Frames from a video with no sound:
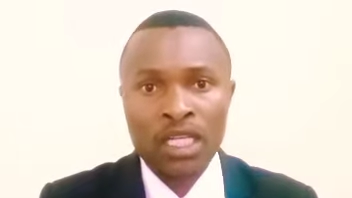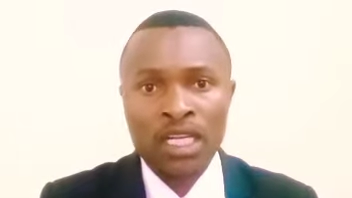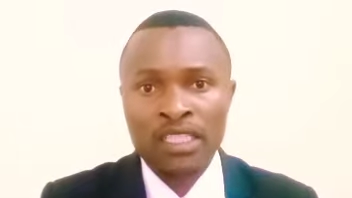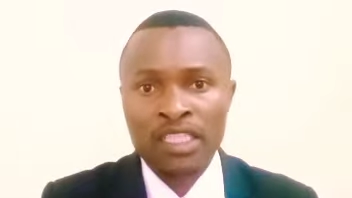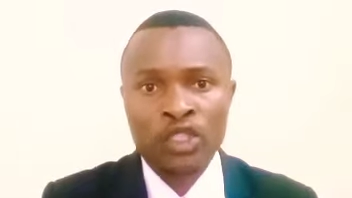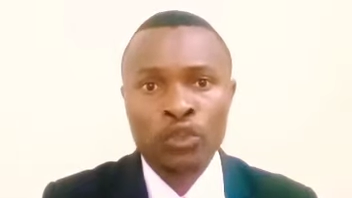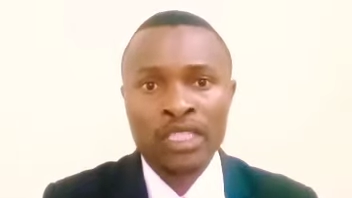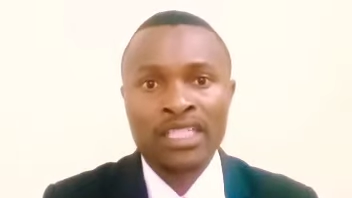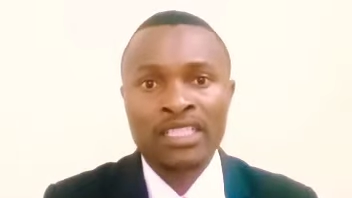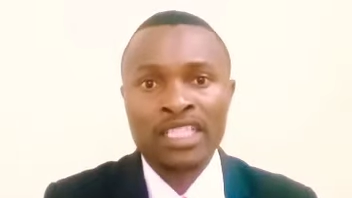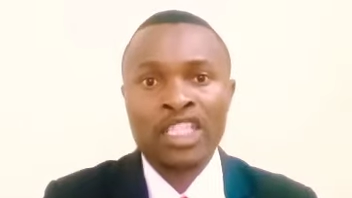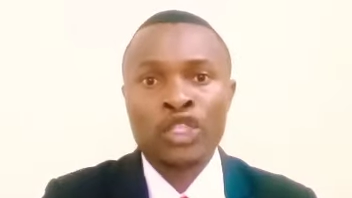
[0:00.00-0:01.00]
That's what can
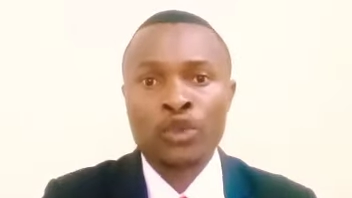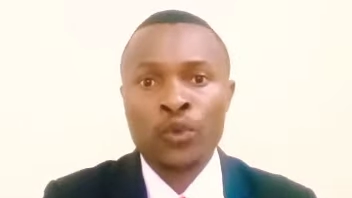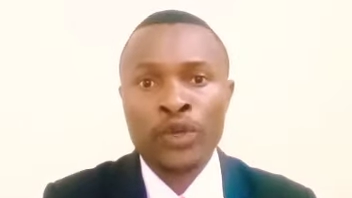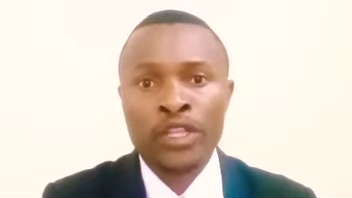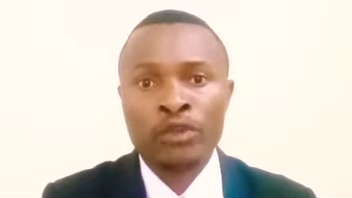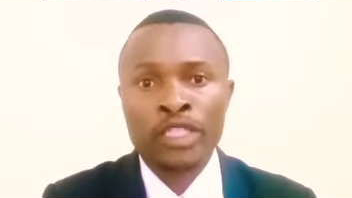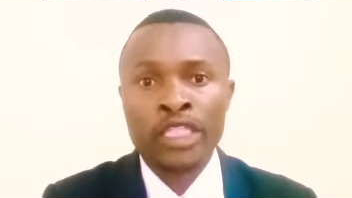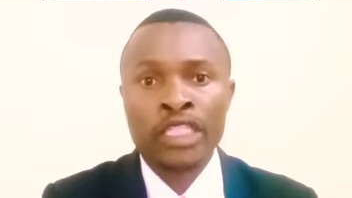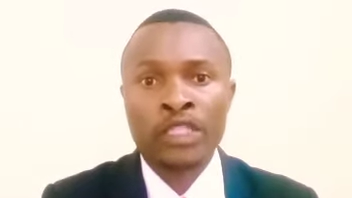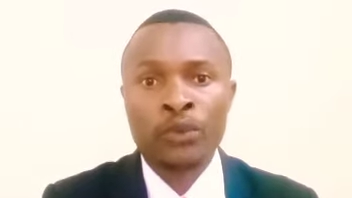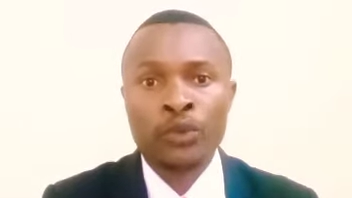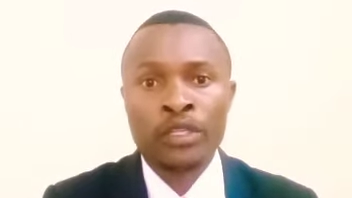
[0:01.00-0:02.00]
tell you whether you're
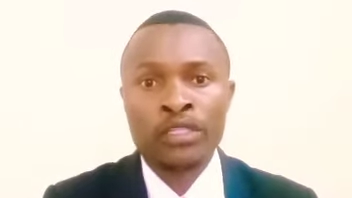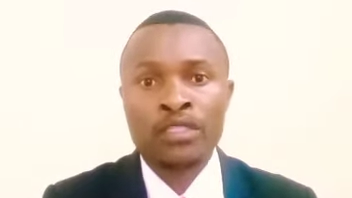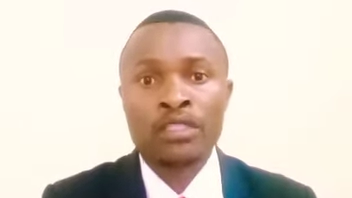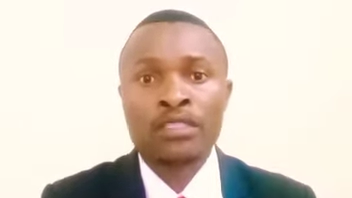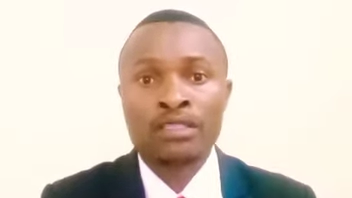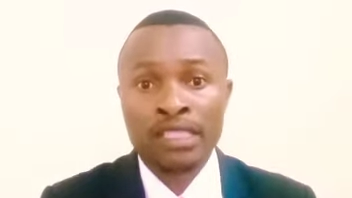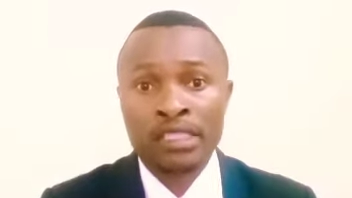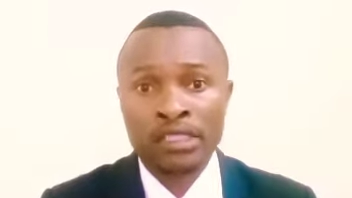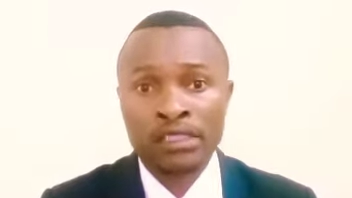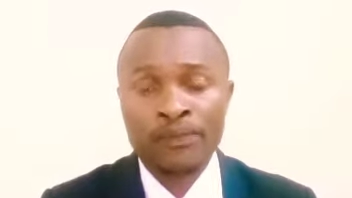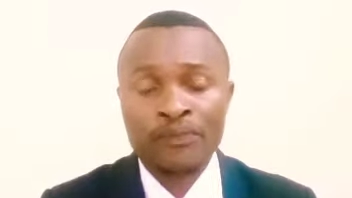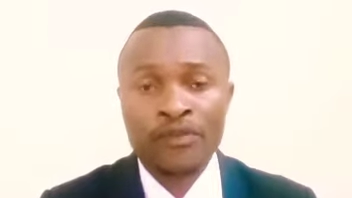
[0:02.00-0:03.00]
dealing with series
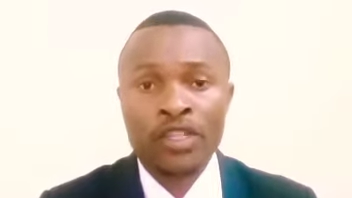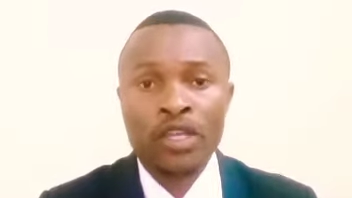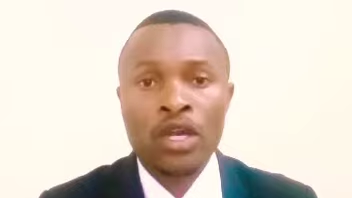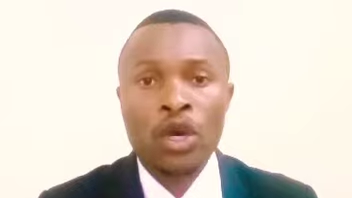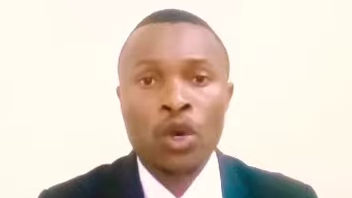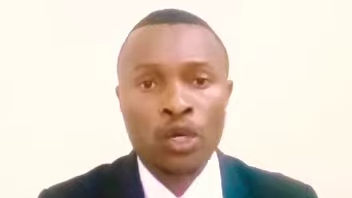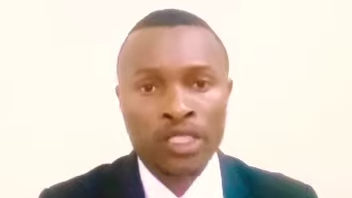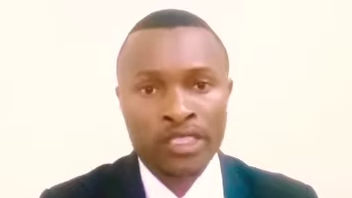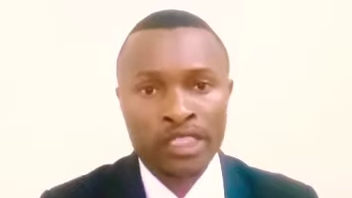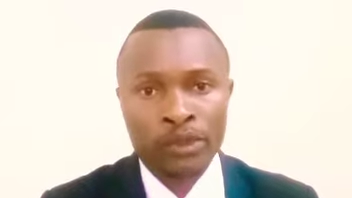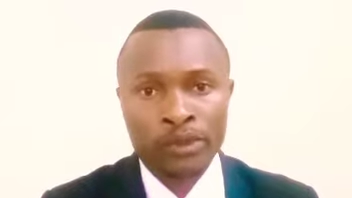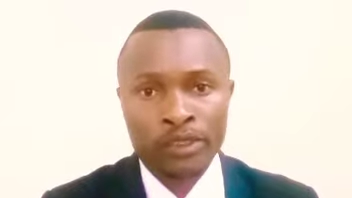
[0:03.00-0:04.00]
or a
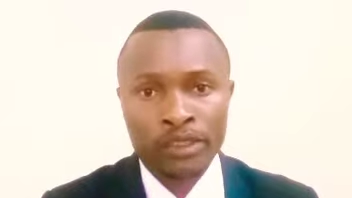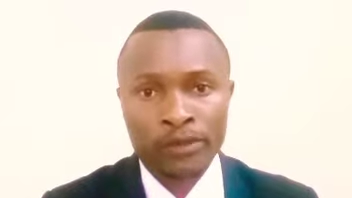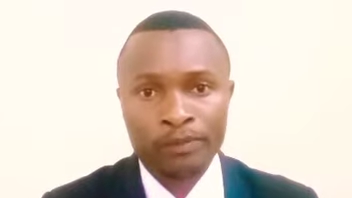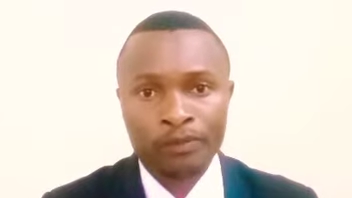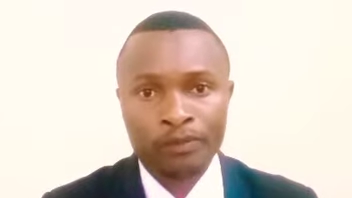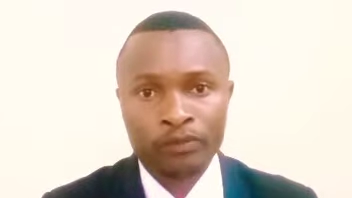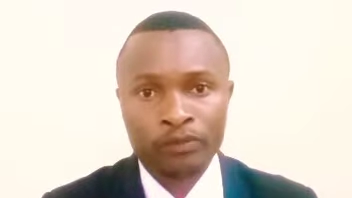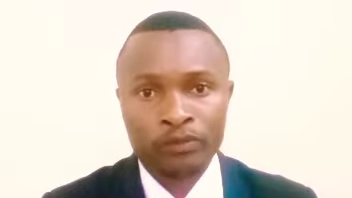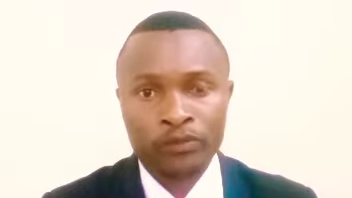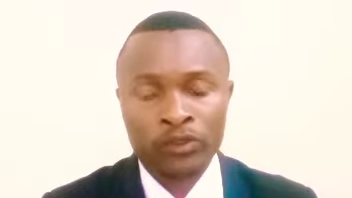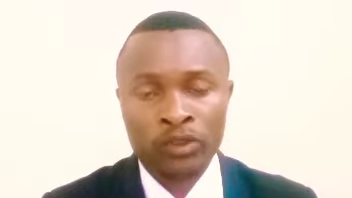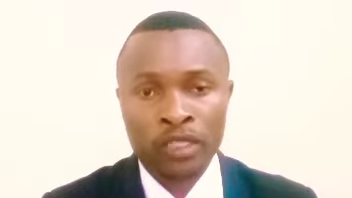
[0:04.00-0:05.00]
sequence.
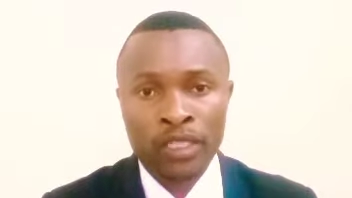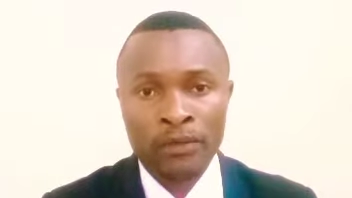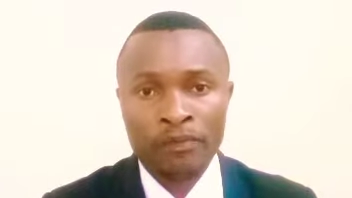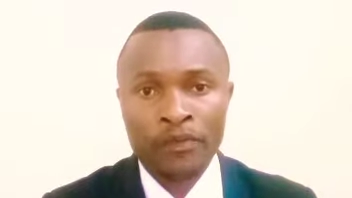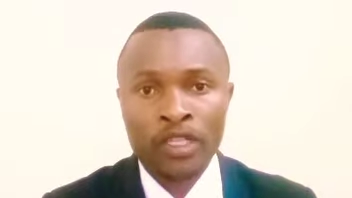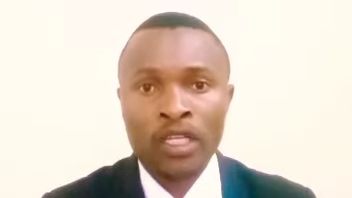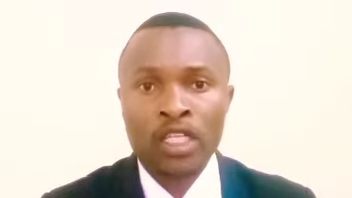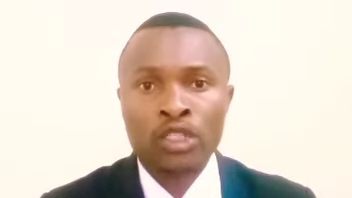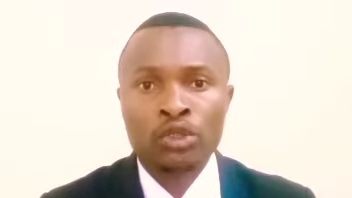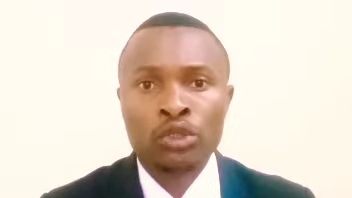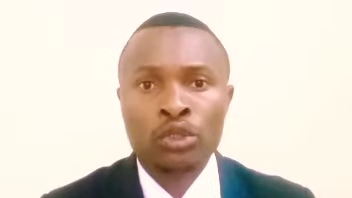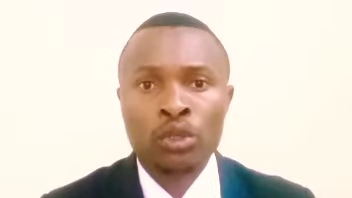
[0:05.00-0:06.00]
Okay,
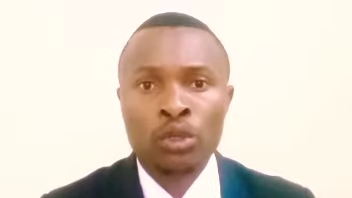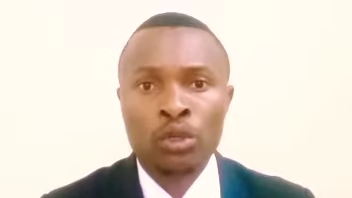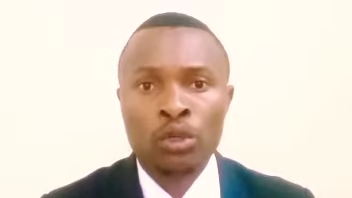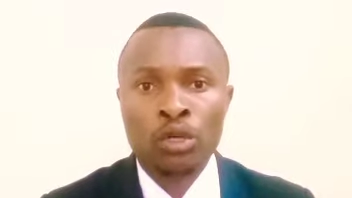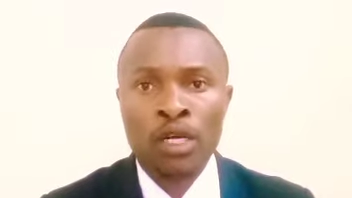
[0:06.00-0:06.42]
so